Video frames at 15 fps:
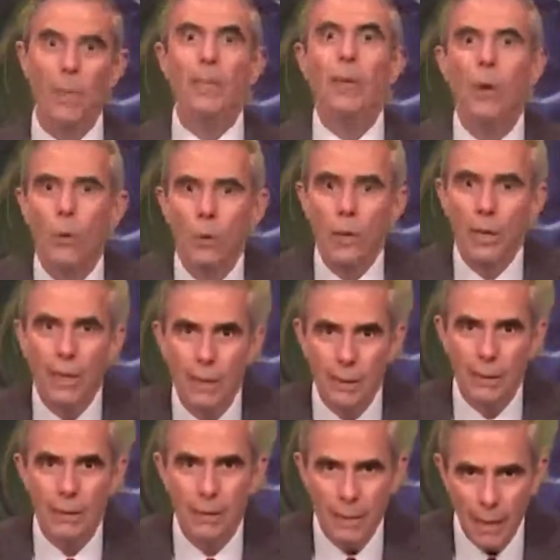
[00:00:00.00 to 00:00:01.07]
don't need
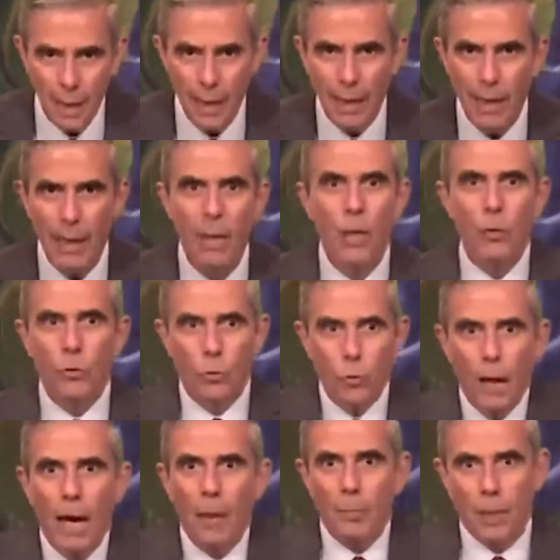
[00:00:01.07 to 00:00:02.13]
to stay
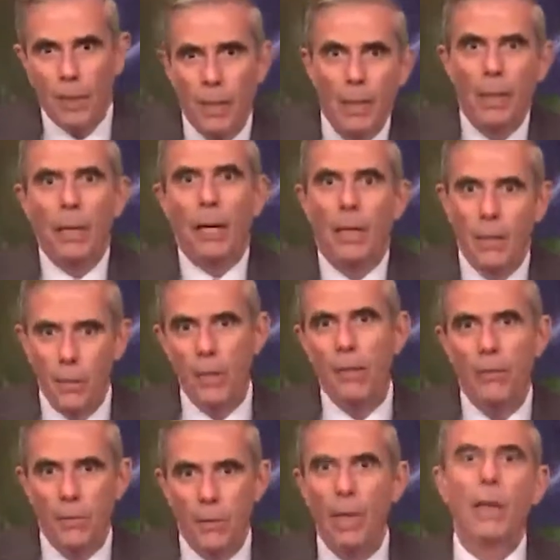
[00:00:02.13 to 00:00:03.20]
trapped in
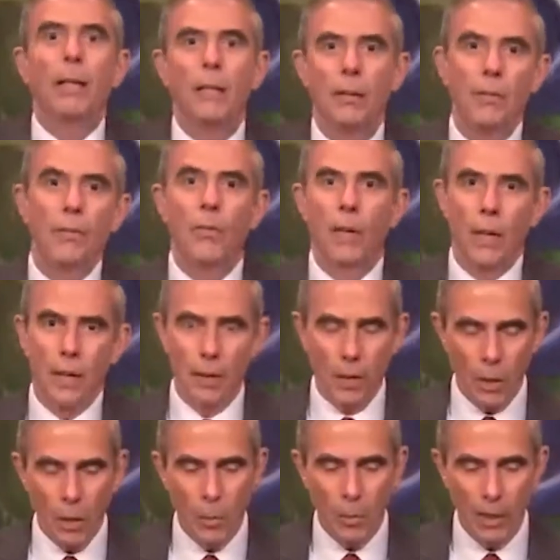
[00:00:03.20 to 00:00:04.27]
this kind of
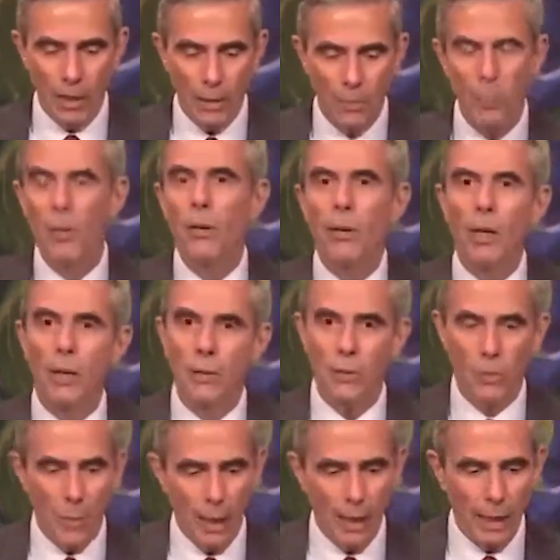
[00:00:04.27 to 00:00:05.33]
human experience
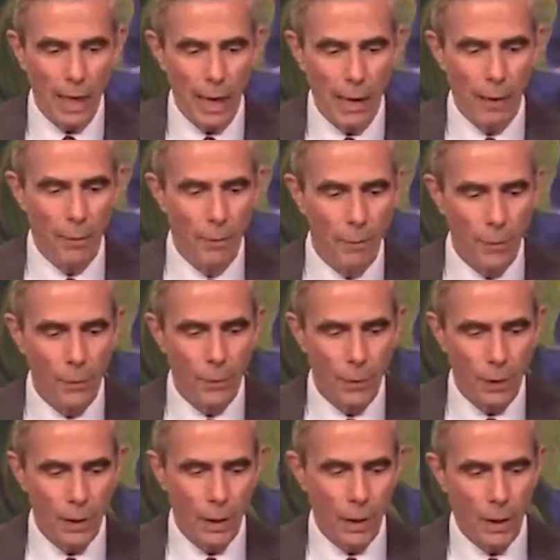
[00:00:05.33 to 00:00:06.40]
right now.
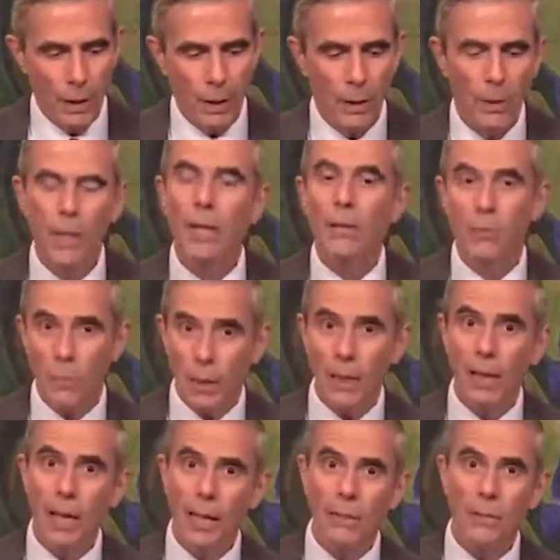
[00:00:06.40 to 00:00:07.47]
The
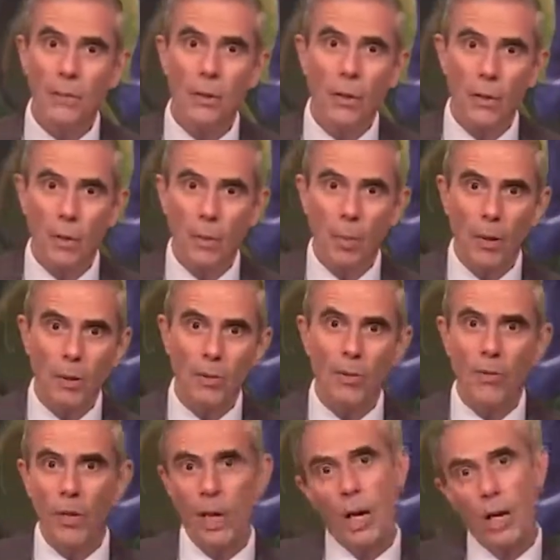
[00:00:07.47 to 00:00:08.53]
Israelites are the parts of
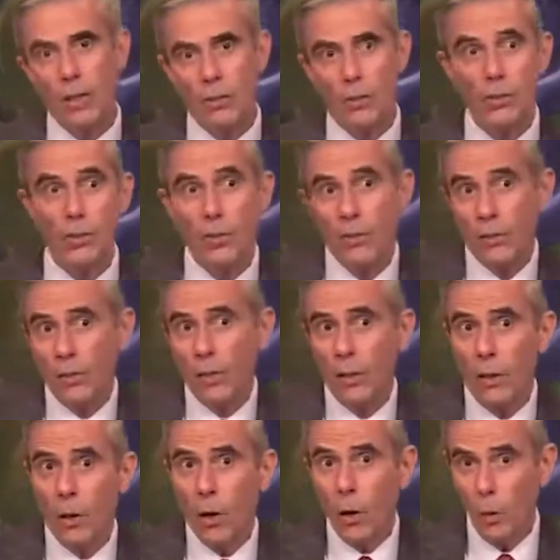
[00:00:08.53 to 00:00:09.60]
our consciousness that
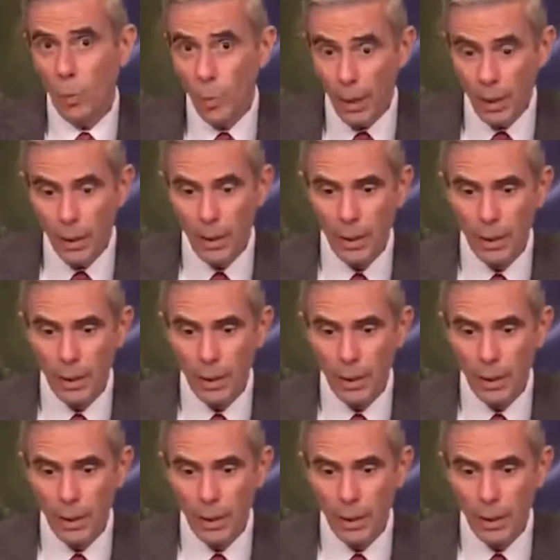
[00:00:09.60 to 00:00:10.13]
are open,